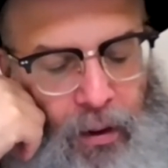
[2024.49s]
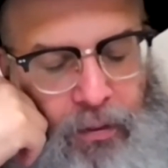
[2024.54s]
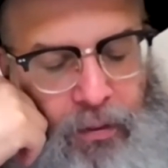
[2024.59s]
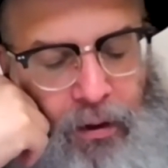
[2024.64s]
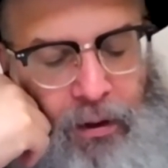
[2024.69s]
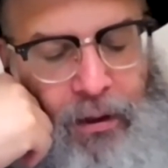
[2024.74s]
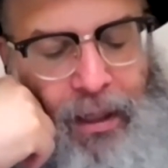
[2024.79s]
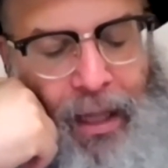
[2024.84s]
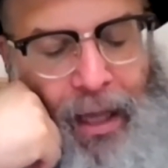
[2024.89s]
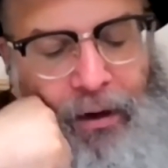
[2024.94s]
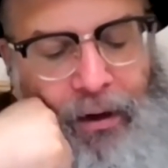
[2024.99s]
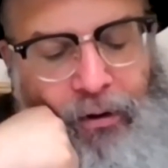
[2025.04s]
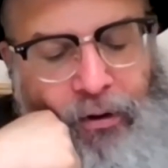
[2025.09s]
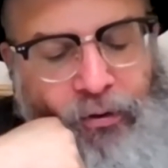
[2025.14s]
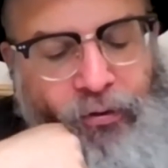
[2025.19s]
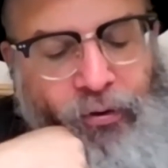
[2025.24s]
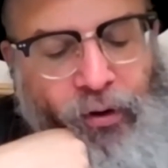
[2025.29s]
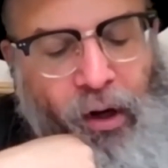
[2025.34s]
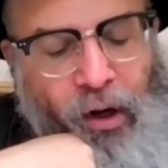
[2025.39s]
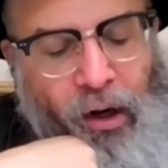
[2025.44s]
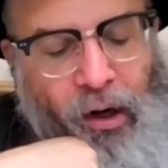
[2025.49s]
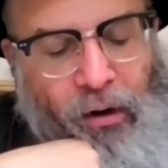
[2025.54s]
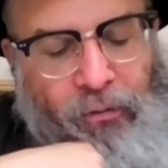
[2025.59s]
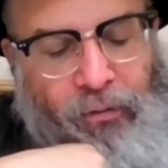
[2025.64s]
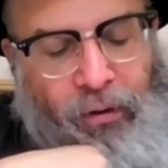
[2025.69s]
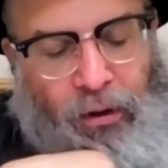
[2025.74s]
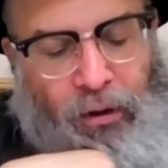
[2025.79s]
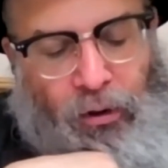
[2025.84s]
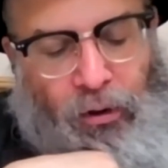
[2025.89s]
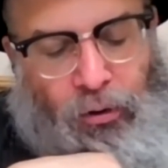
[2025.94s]
the letters of
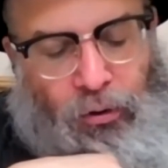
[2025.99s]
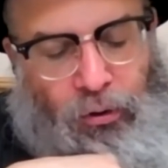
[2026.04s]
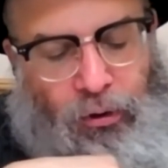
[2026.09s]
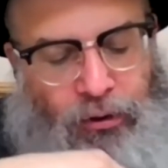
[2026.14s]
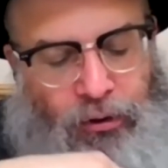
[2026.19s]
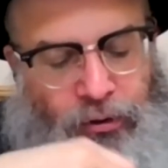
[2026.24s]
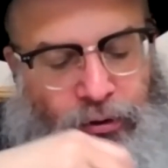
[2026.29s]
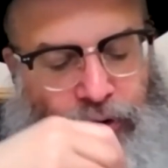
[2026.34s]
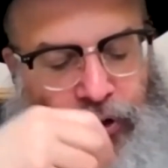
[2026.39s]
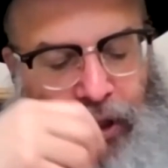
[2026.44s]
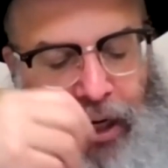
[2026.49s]
Elokus,